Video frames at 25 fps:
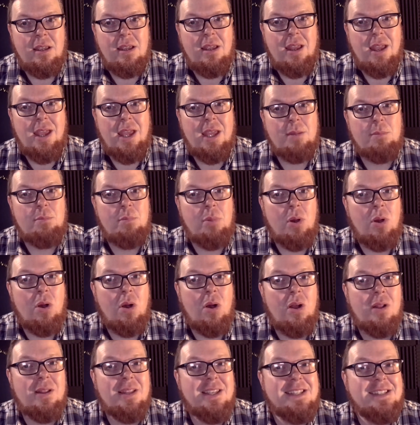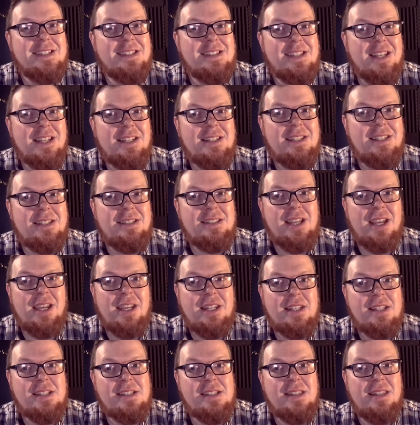And Paul is sending
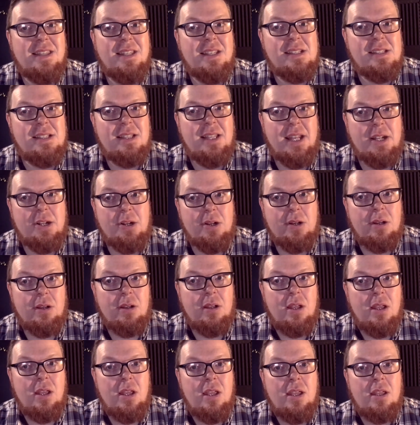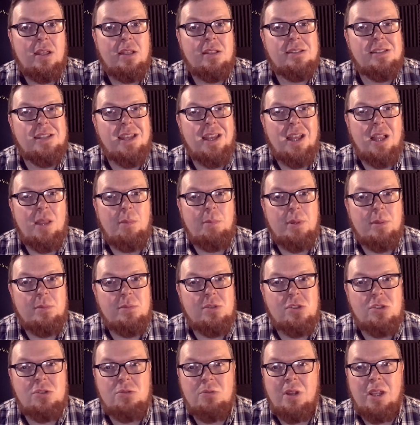Titus this letter to help him
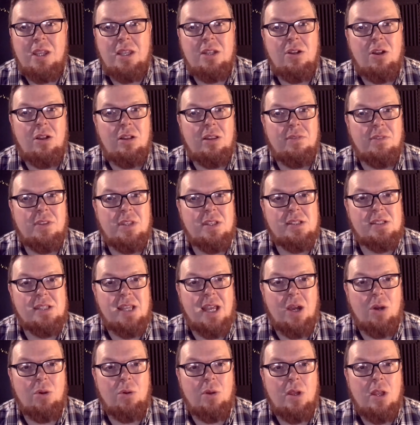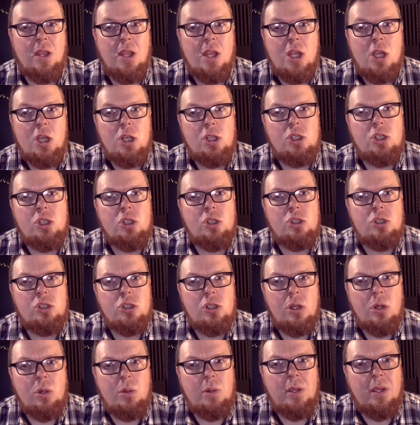straighten all of this out, to
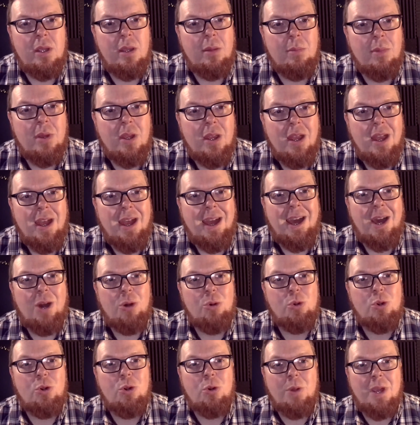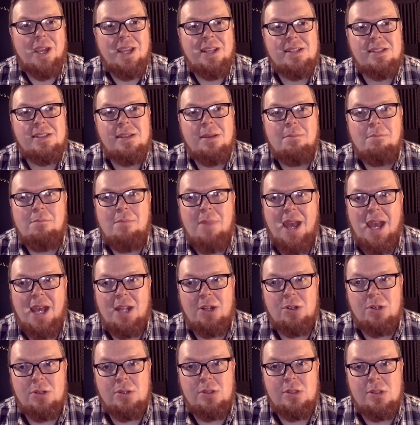show him how grace
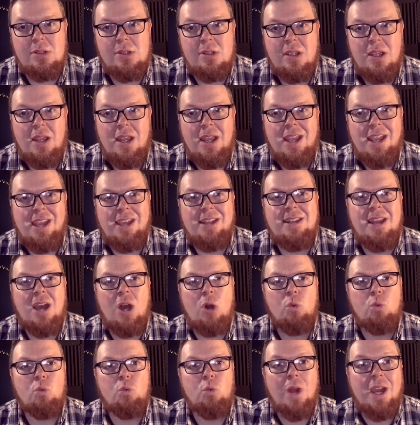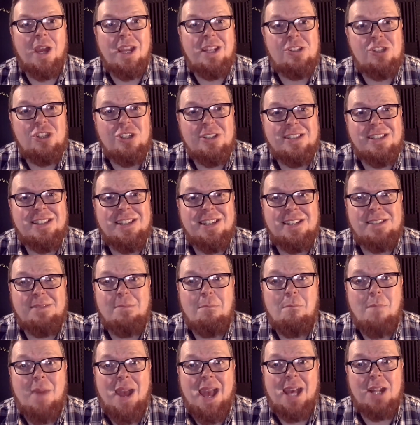matters and how righteousness
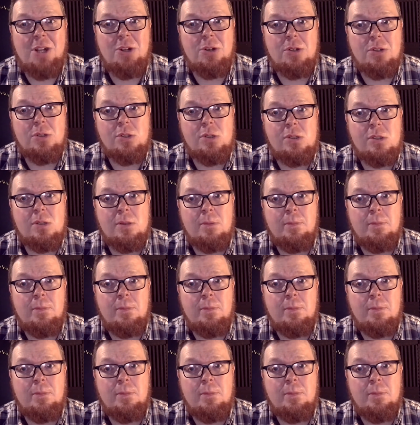matters.